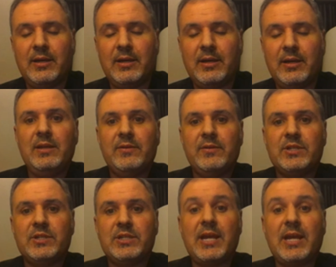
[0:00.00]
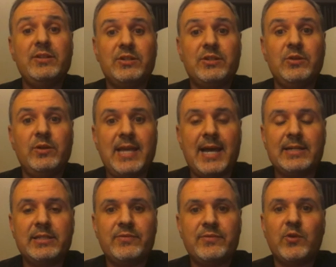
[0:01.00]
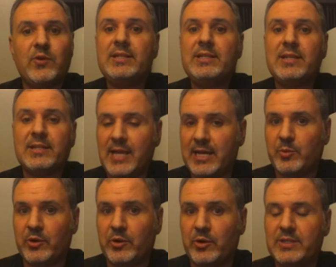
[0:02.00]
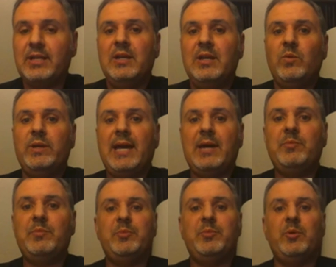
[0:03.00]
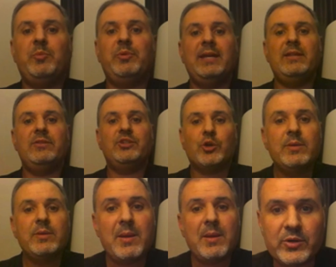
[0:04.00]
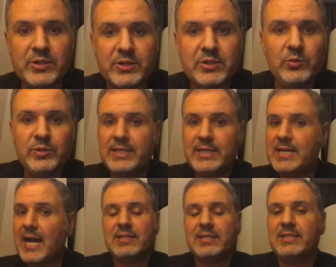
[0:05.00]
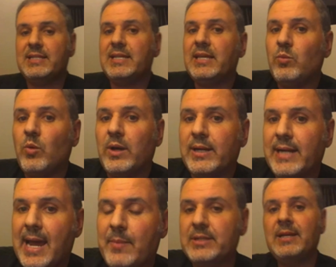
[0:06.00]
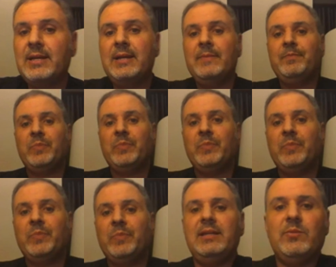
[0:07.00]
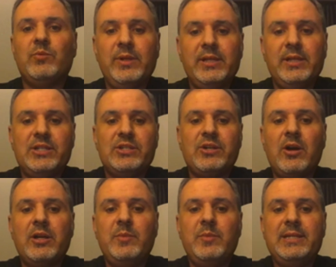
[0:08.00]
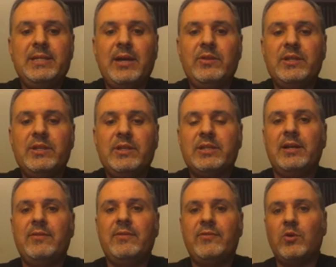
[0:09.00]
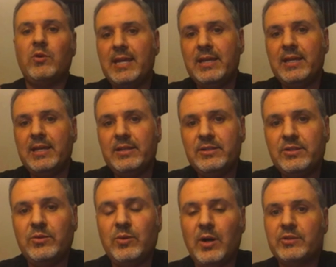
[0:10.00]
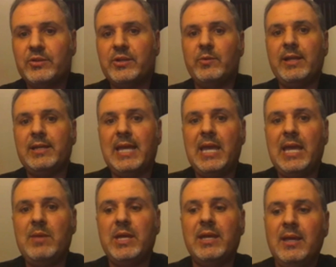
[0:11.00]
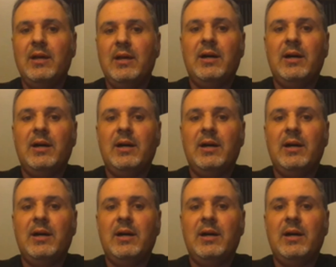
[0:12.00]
the science students acted as forensics experts. We had people play jury members who did not see what had happened. And it really started me down this kind of foray into alternate reality gaming